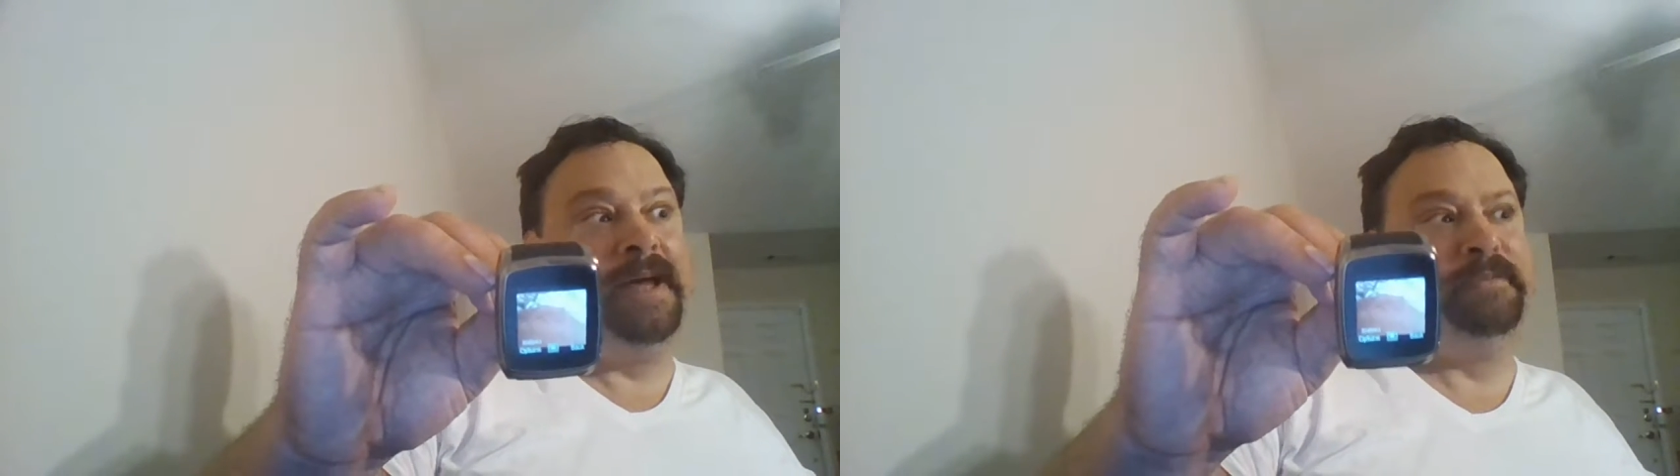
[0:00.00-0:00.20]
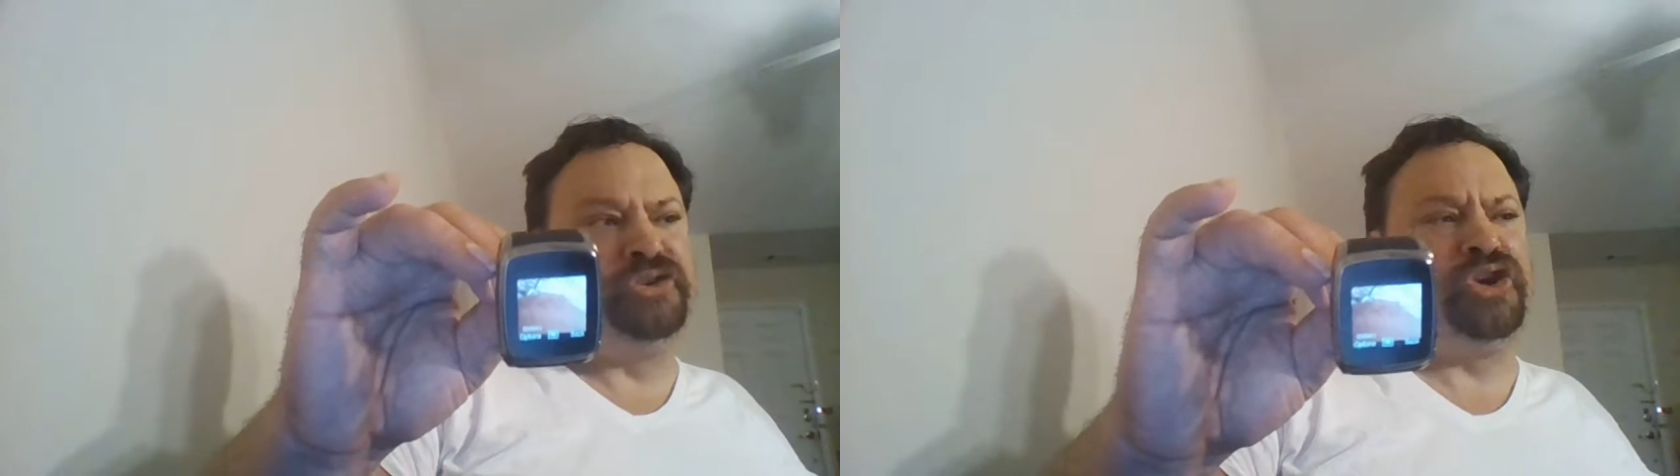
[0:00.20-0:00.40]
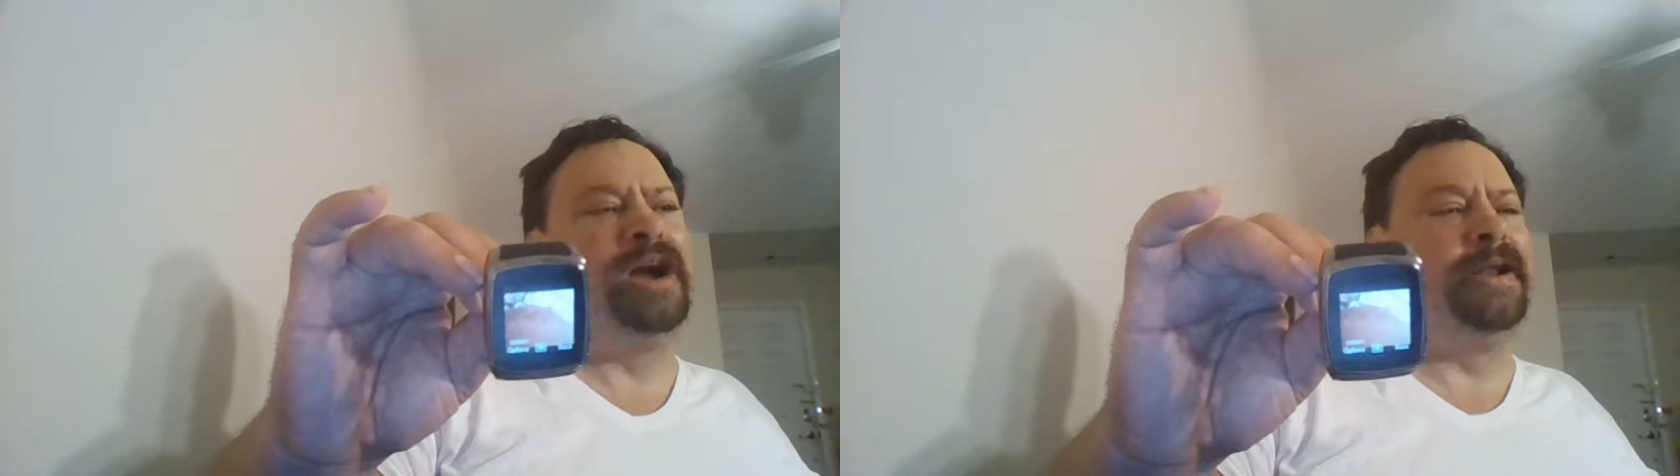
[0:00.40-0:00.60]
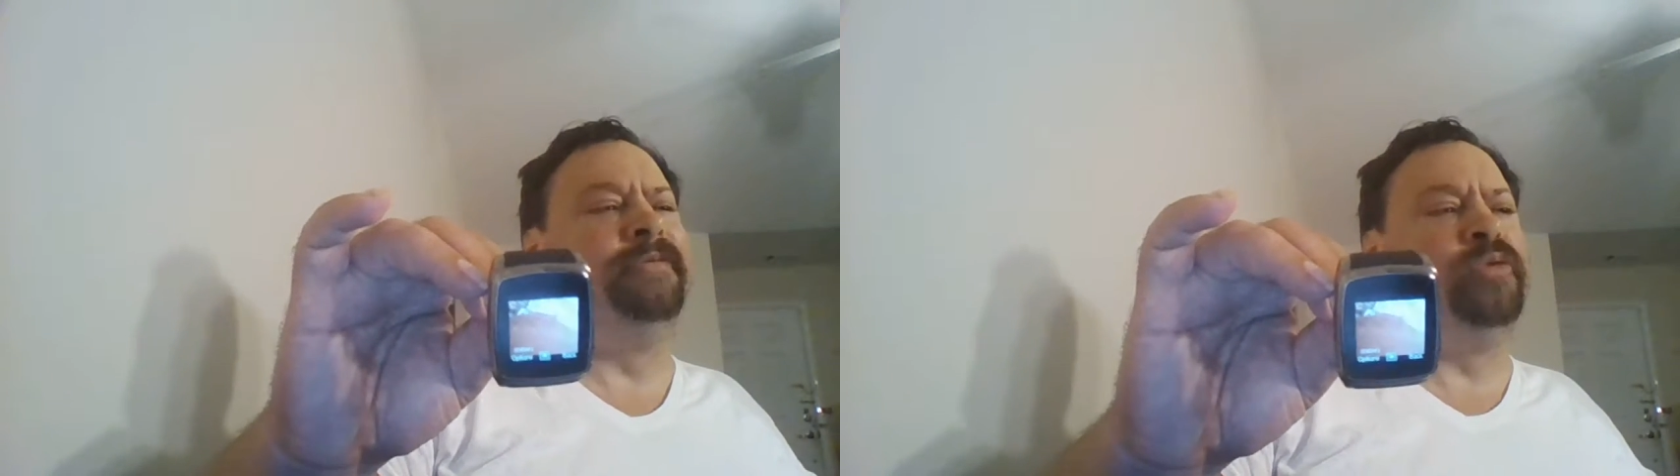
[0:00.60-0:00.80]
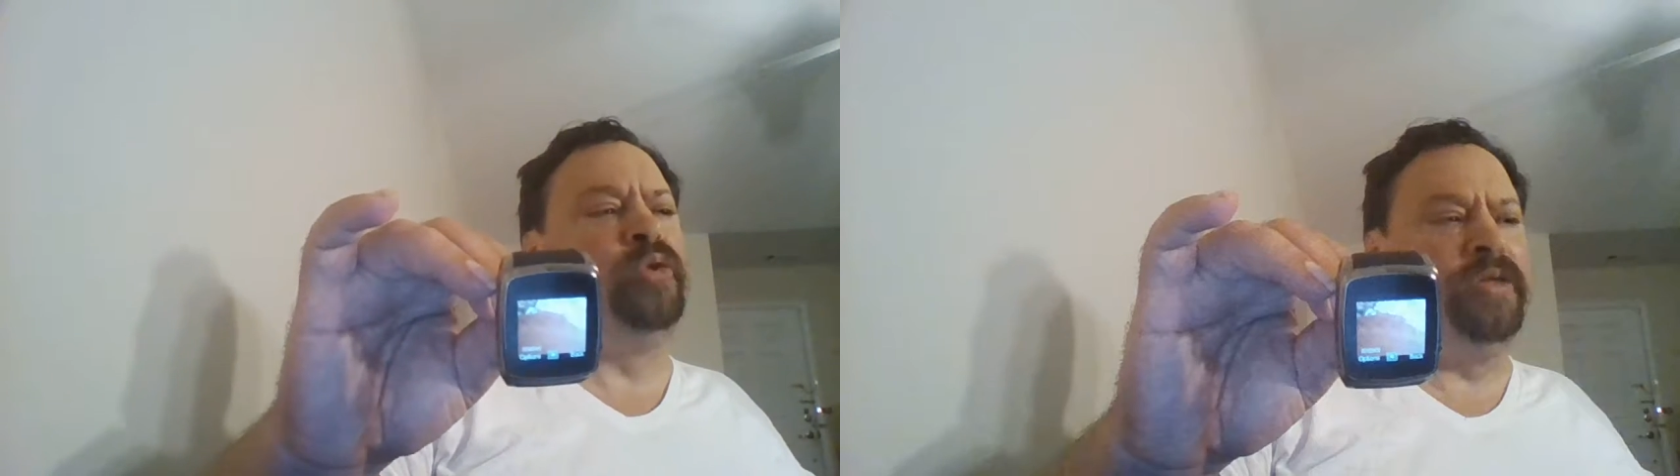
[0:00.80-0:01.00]
I'm sure I can
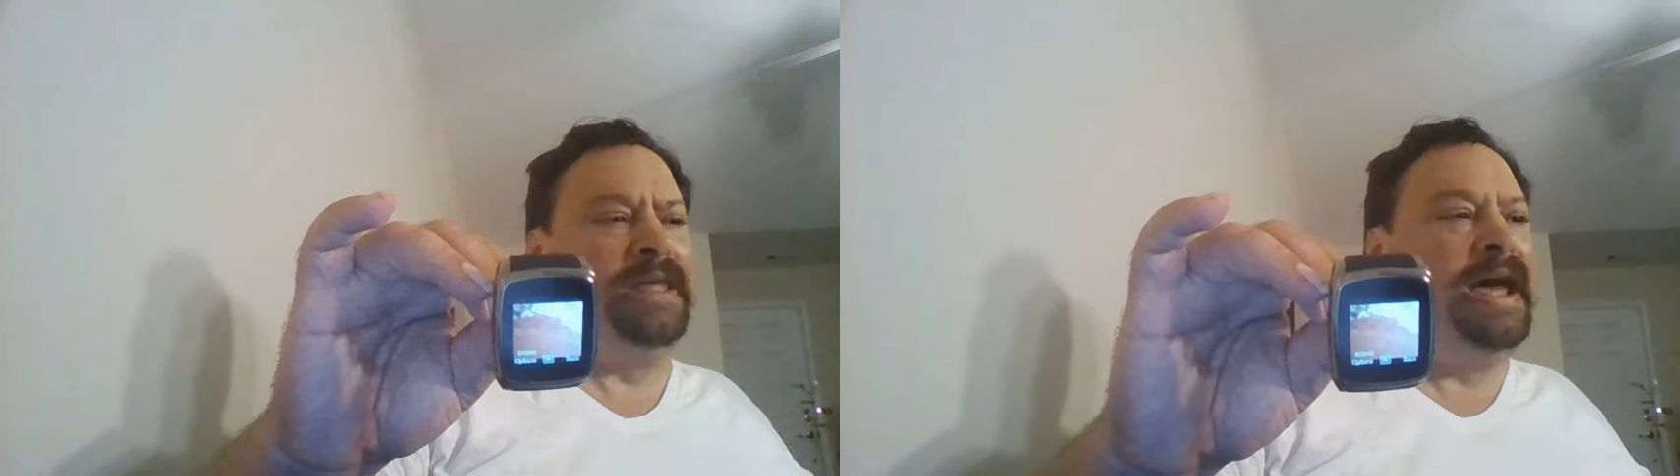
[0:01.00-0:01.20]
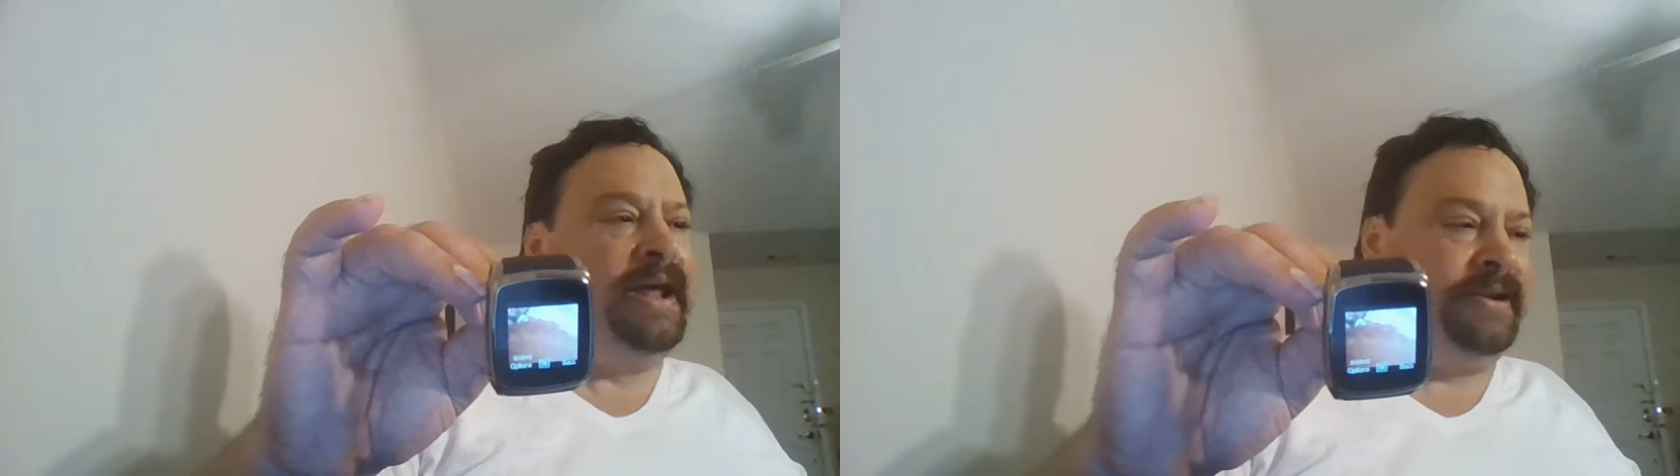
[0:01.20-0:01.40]
afford that.